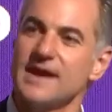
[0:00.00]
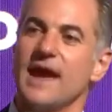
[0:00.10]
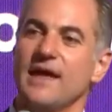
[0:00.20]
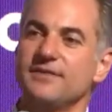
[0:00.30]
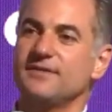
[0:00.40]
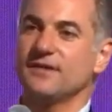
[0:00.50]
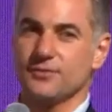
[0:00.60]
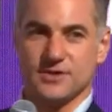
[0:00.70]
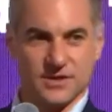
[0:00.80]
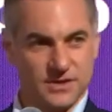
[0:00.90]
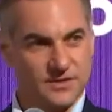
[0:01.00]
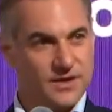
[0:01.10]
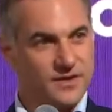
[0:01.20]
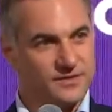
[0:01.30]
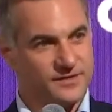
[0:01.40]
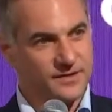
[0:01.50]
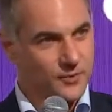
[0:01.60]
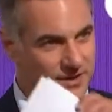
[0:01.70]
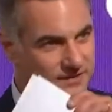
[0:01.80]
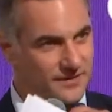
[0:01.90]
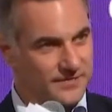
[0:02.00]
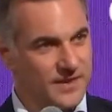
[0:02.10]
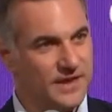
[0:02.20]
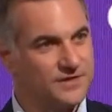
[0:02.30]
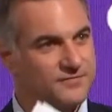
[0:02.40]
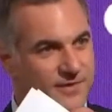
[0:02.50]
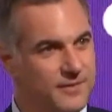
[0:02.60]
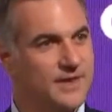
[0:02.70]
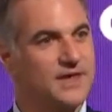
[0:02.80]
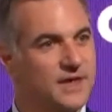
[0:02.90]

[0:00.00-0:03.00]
And this is what is very key